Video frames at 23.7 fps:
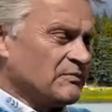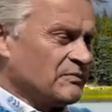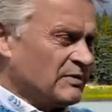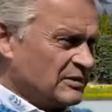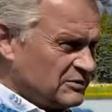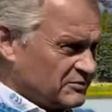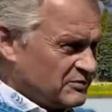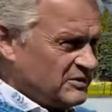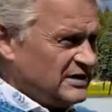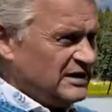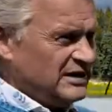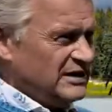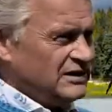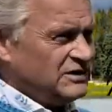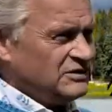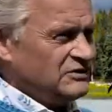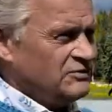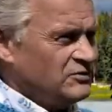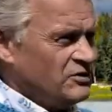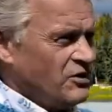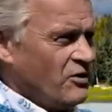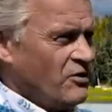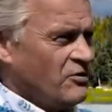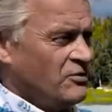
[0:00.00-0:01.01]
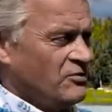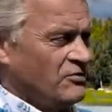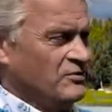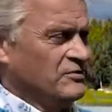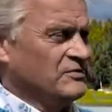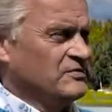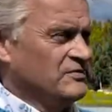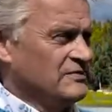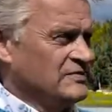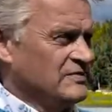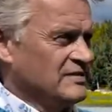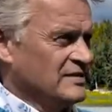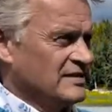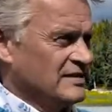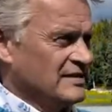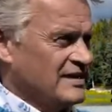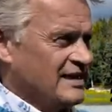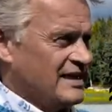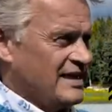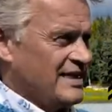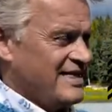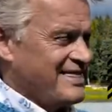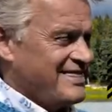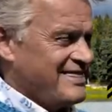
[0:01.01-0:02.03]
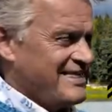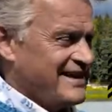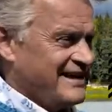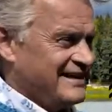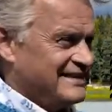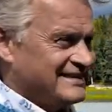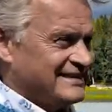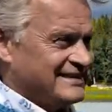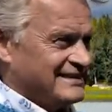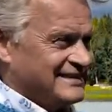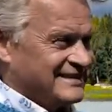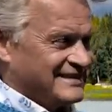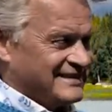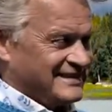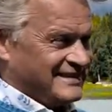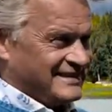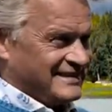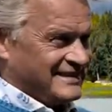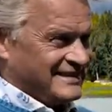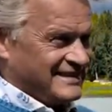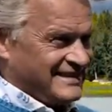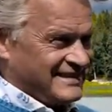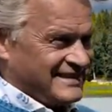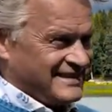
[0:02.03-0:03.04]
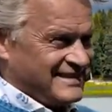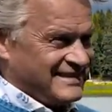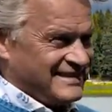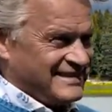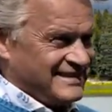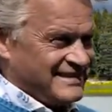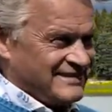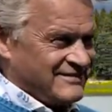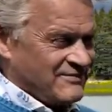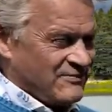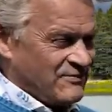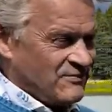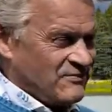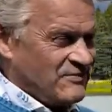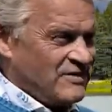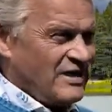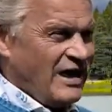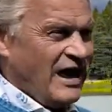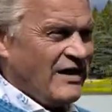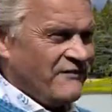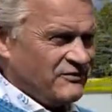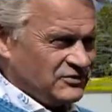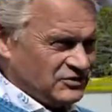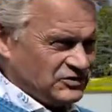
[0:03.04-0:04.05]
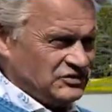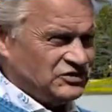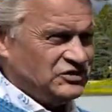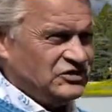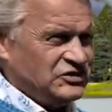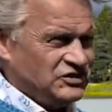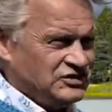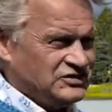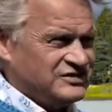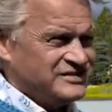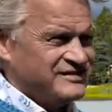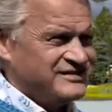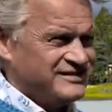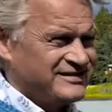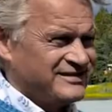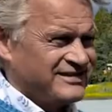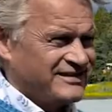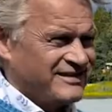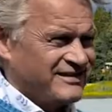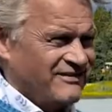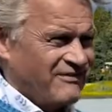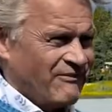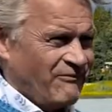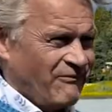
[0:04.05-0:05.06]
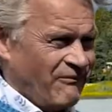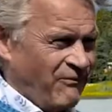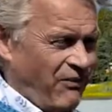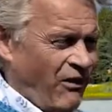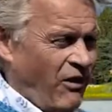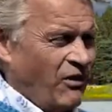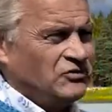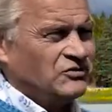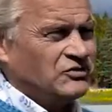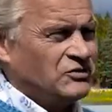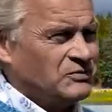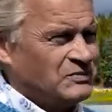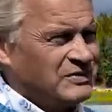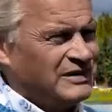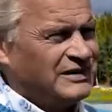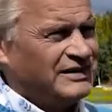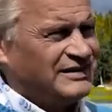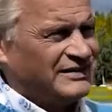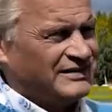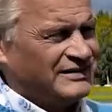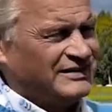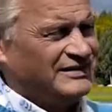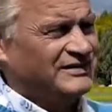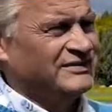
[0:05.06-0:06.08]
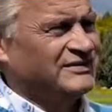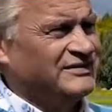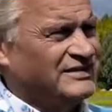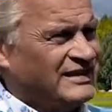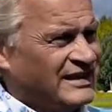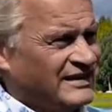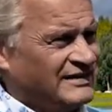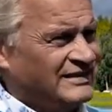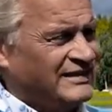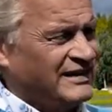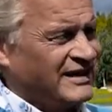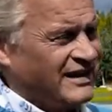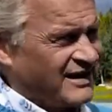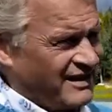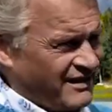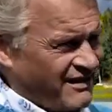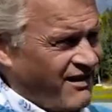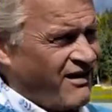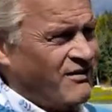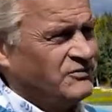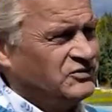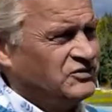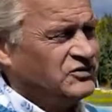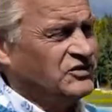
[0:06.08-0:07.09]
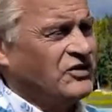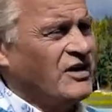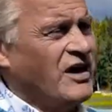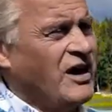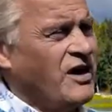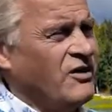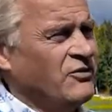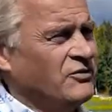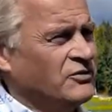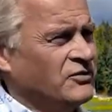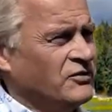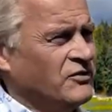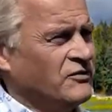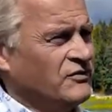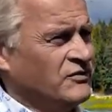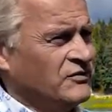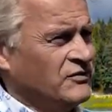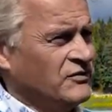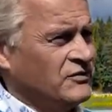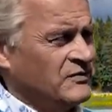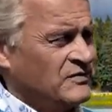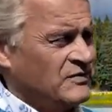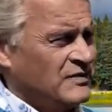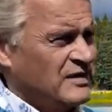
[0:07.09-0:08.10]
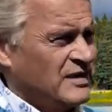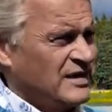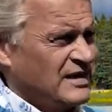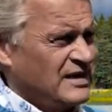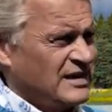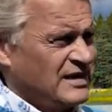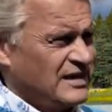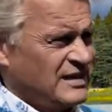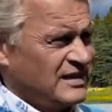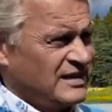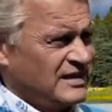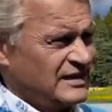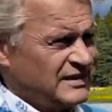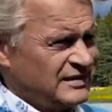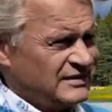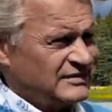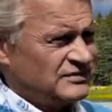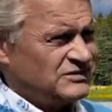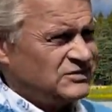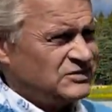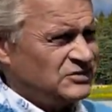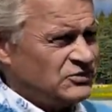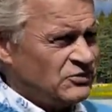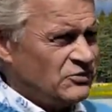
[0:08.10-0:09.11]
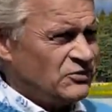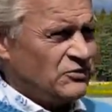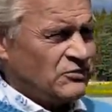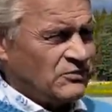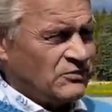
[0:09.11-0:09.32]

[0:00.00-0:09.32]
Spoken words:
but we need to know that we have a certain possibilities that comes out of these new